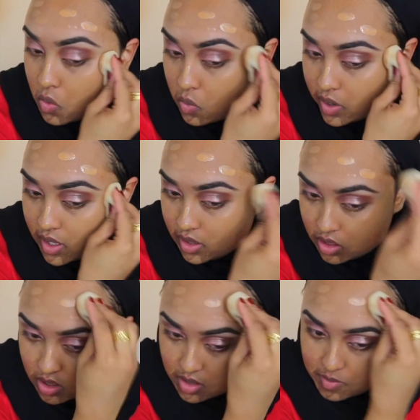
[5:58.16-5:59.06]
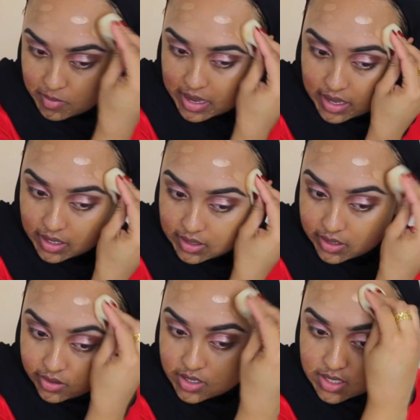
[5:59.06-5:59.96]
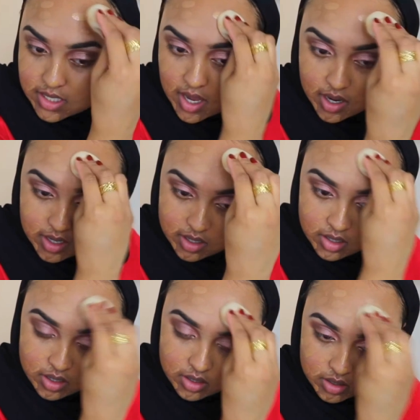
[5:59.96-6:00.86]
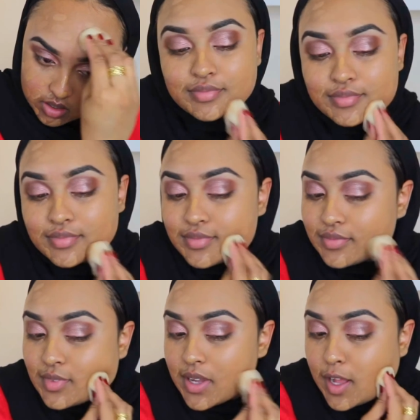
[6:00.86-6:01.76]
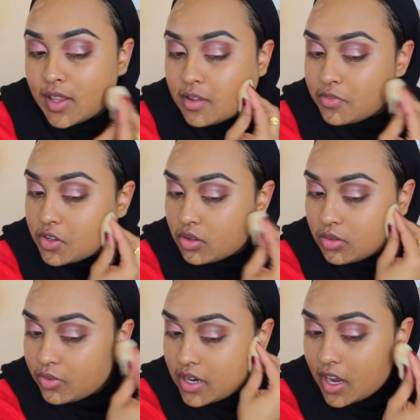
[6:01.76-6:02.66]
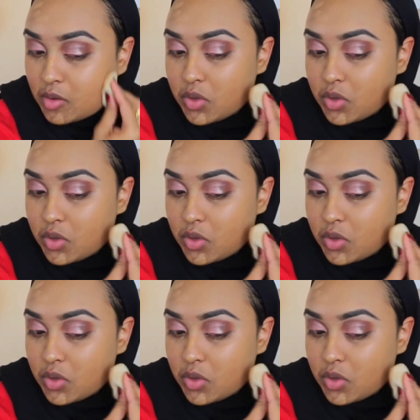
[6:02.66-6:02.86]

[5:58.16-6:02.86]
with my Clarisonic. I love you, Rihanna